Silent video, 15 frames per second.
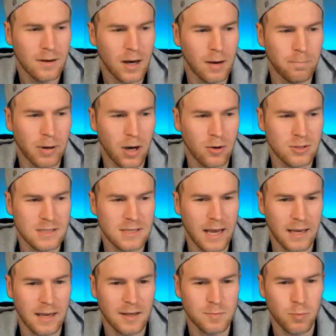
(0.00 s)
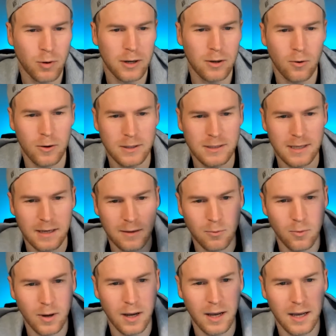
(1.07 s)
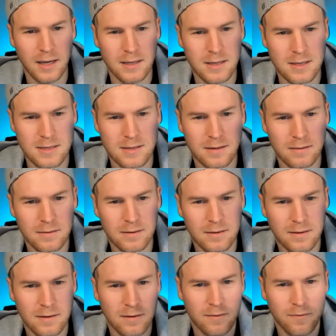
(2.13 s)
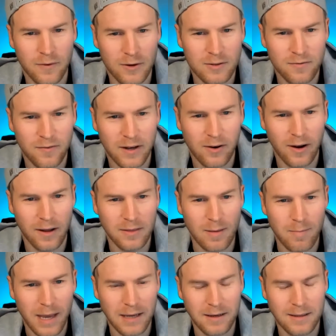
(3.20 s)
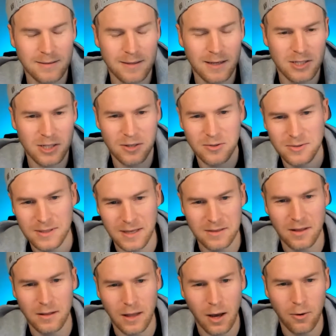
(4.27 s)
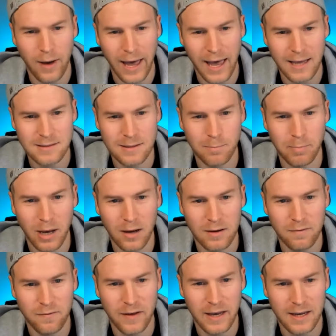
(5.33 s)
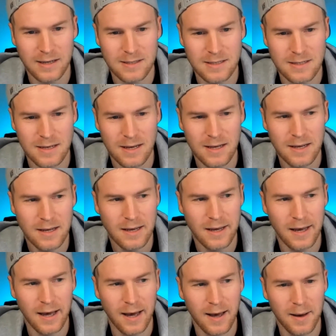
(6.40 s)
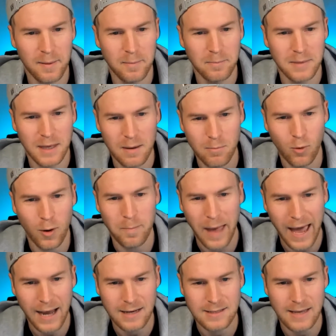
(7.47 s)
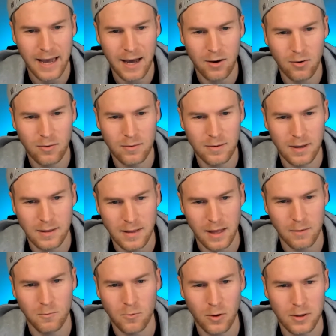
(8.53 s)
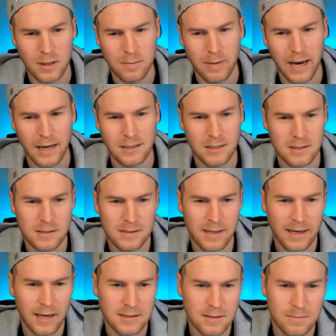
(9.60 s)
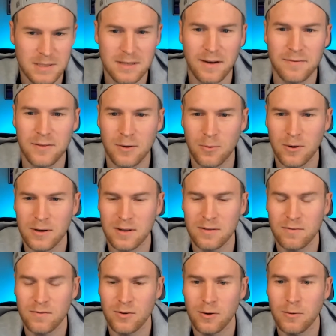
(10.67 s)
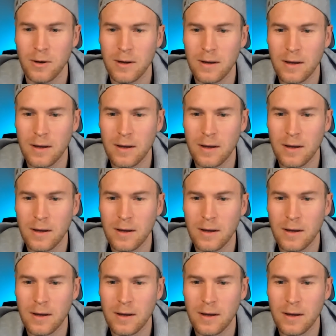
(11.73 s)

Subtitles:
a post saying his priority was first figure out the maintenance issues, get the low ask bug fixed, get more packs out, and then rookie badges. They got some stuff they're working through.